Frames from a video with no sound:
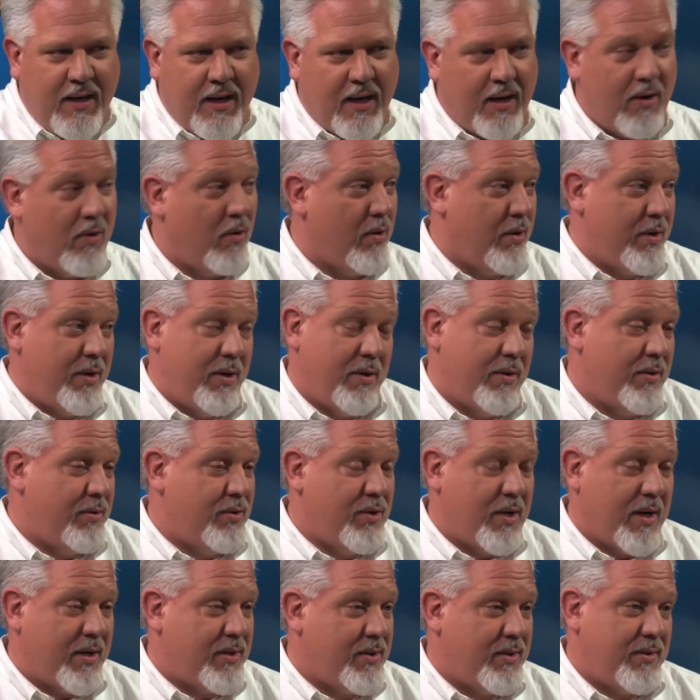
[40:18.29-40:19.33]
the thinking, or
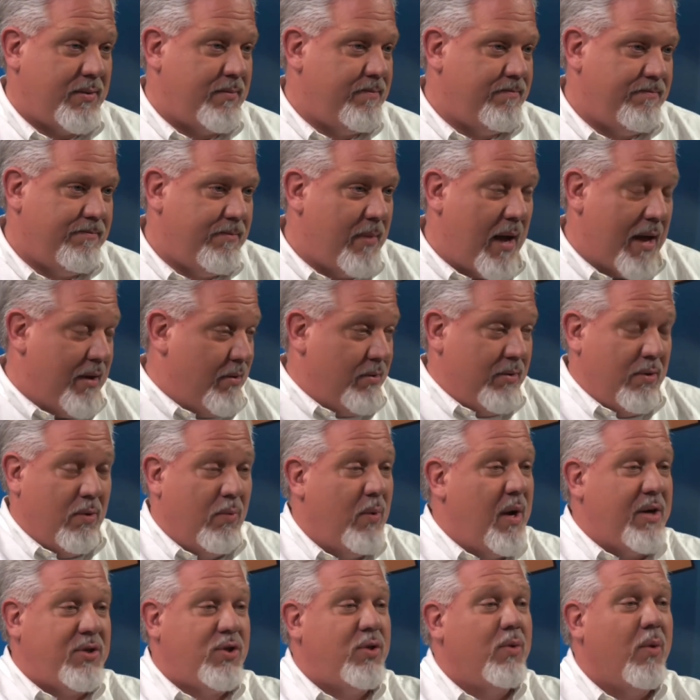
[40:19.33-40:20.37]
you're just, I
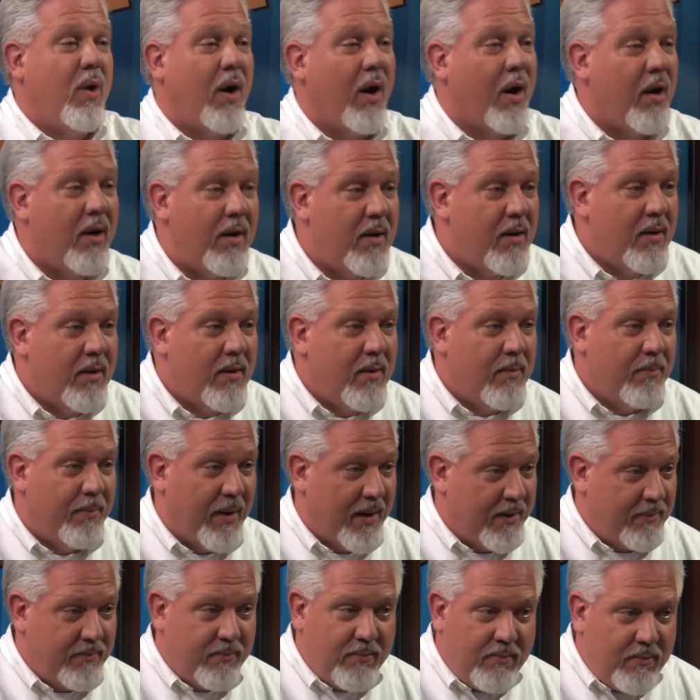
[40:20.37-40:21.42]
don't know what you are,
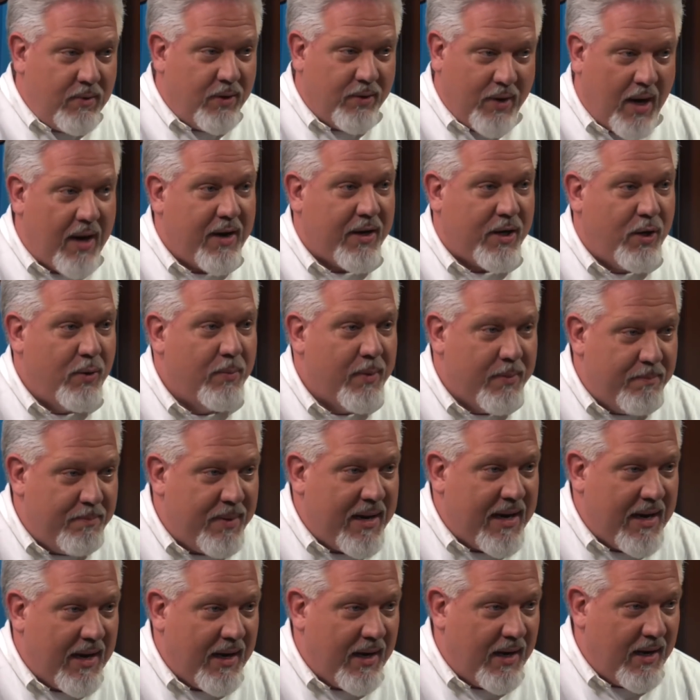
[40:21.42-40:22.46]
but you're not a
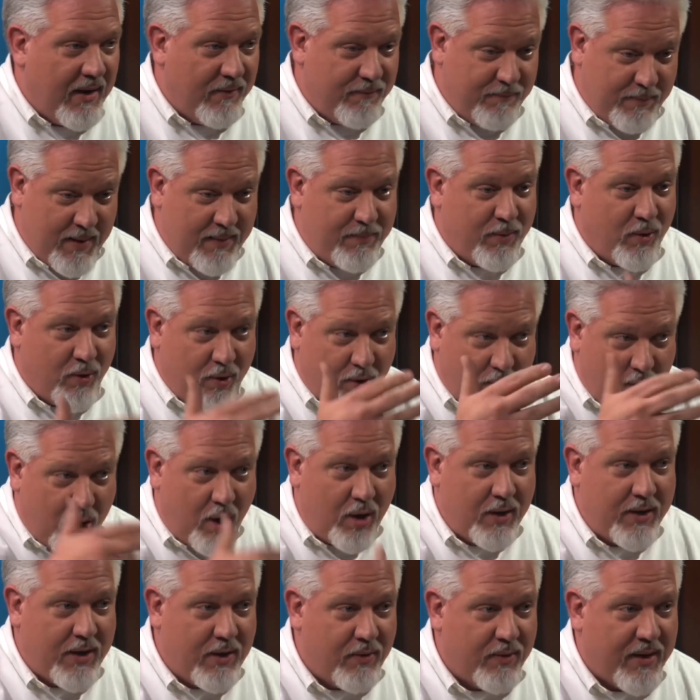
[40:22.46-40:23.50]
human being if people
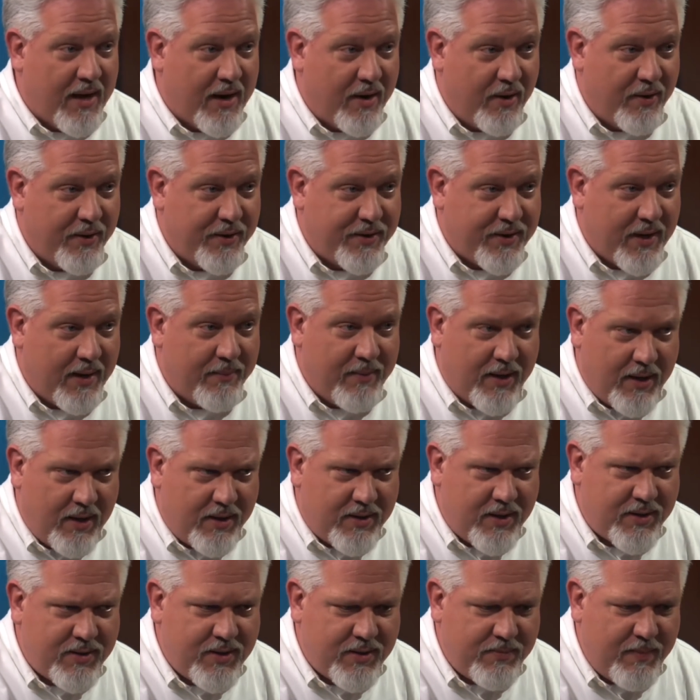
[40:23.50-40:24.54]
are calling you that all the
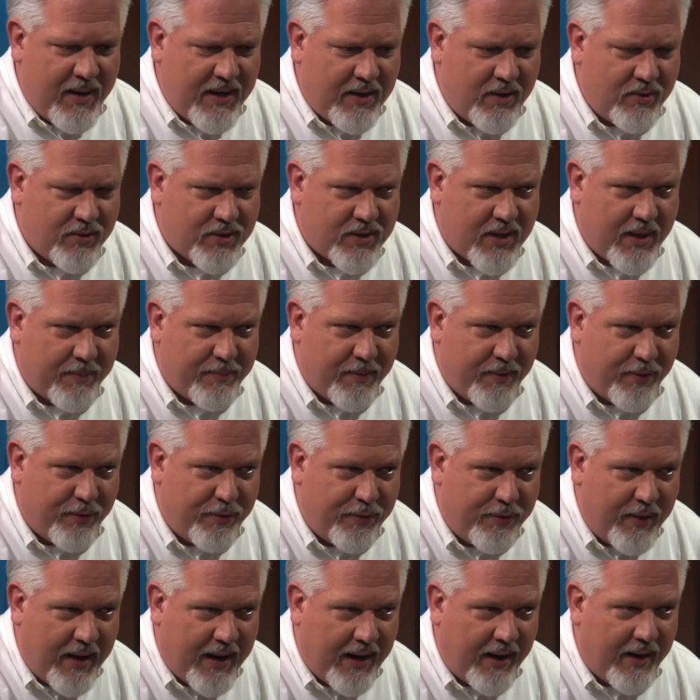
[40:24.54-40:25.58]
time, and it doesn't make you
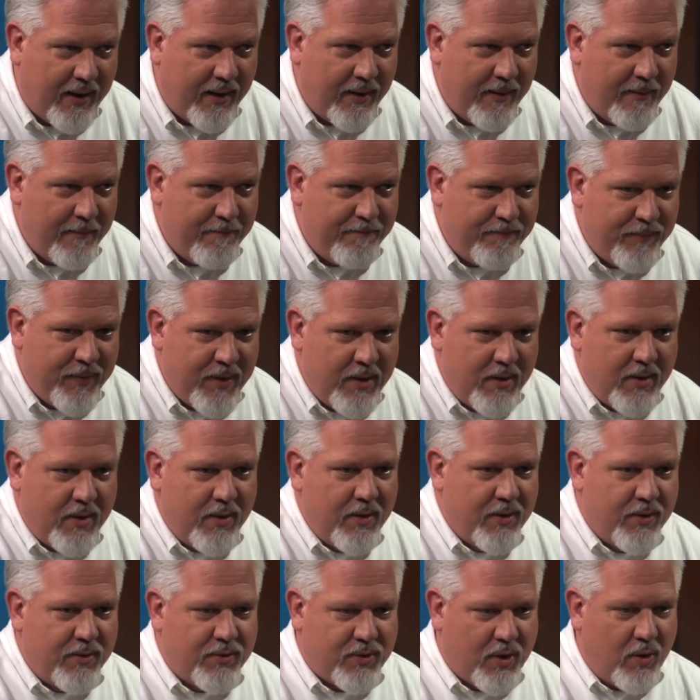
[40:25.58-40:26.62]
stop and think.
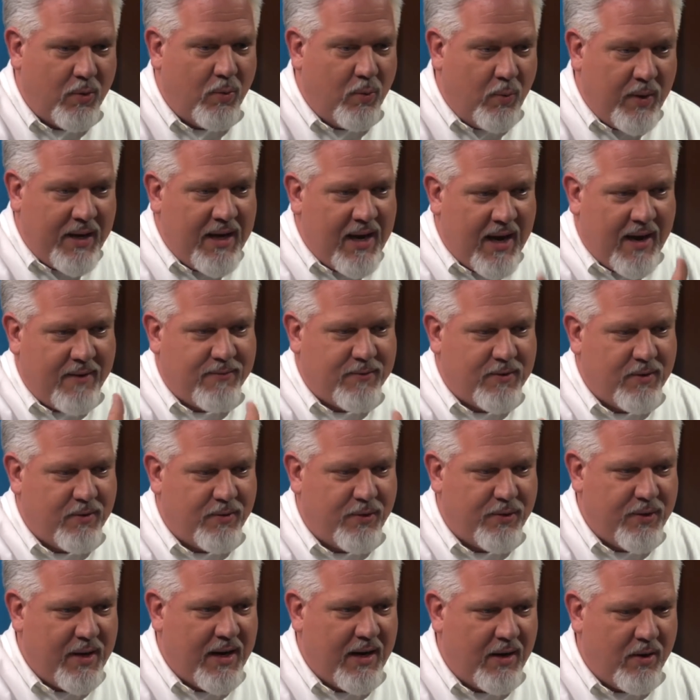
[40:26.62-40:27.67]
So we
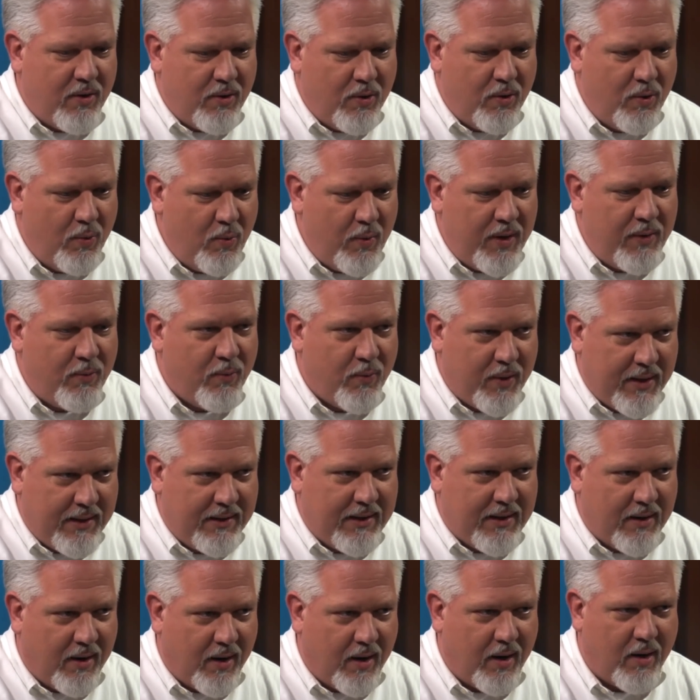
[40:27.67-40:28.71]
have to think who we
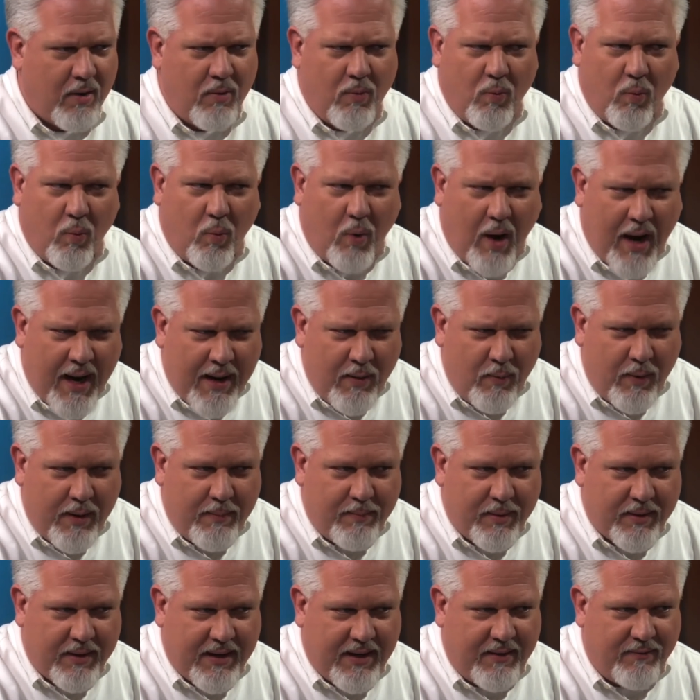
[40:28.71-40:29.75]
really are,
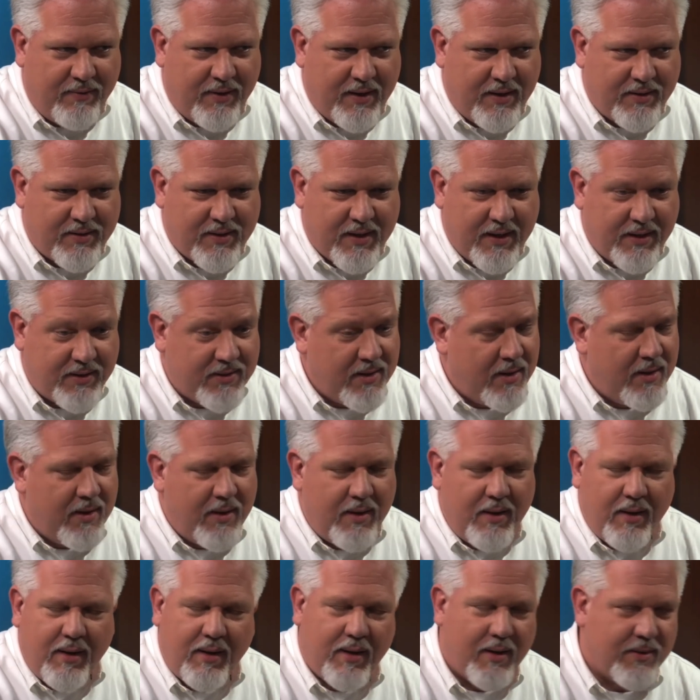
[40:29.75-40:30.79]
why we believe these
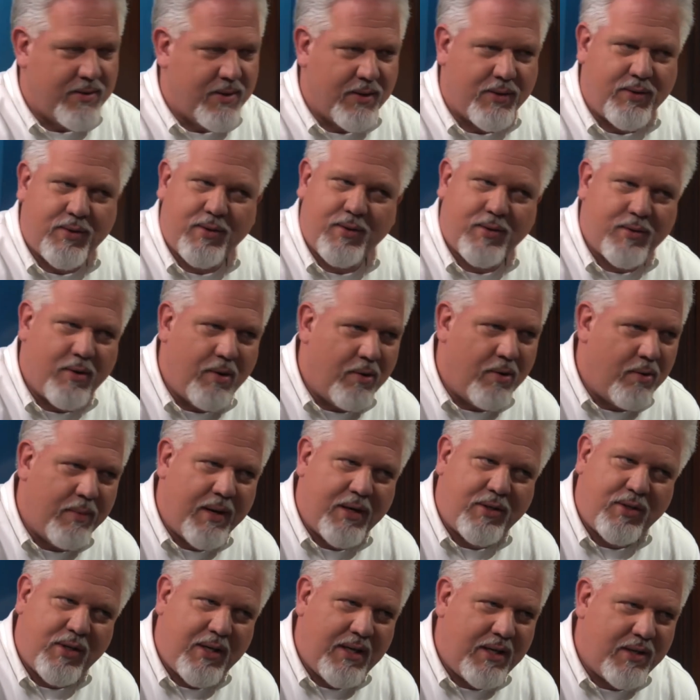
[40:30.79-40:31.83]
things, because it's
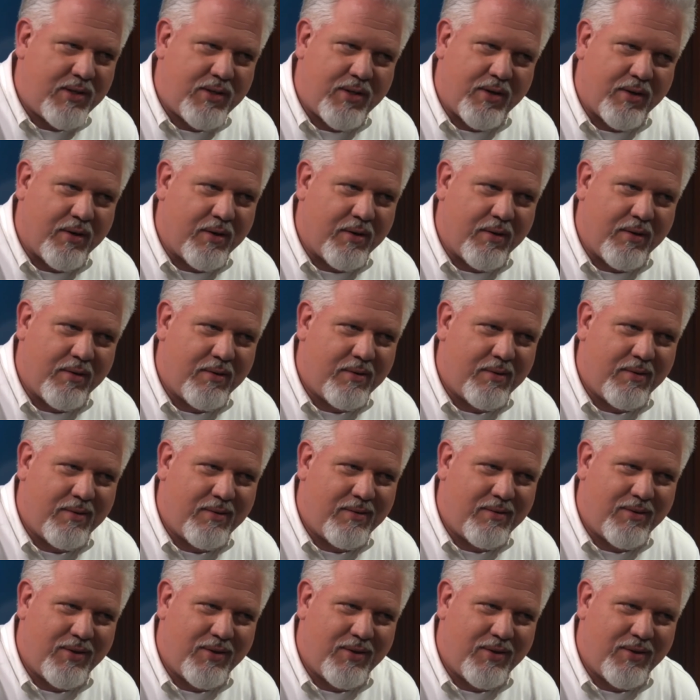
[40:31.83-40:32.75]
so much easier